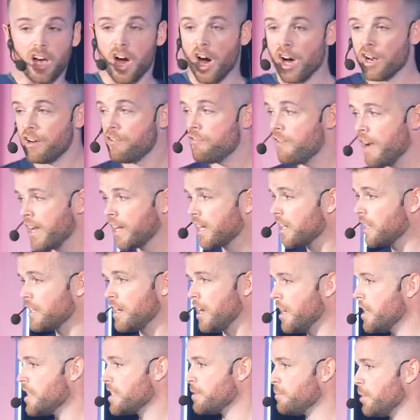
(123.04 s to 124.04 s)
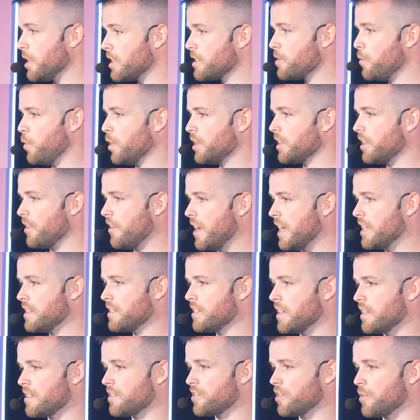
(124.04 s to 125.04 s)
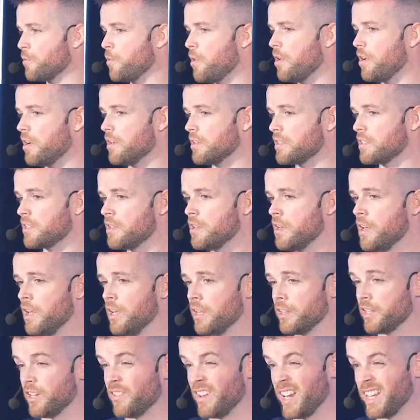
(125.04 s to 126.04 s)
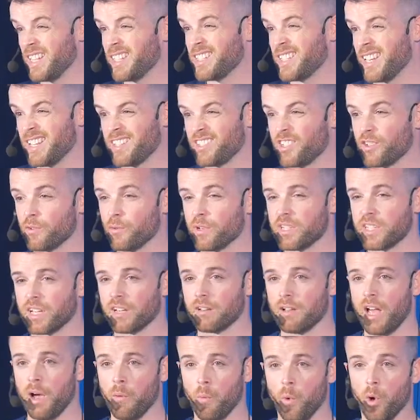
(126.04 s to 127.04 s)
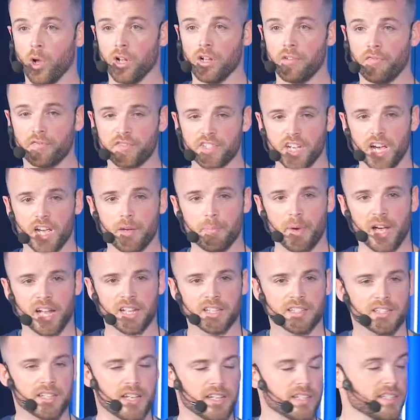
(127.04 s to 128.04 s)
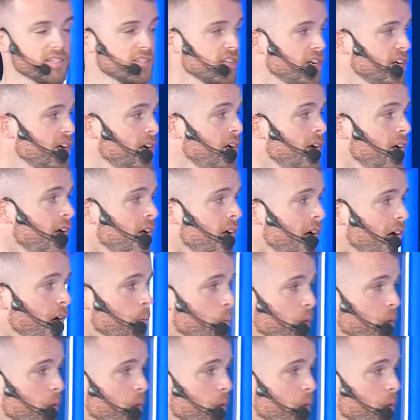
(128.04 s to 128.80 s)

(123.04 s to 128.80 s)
unrecognizable to what their ancestor was. Their ancestor was a wolf-type ancestor, and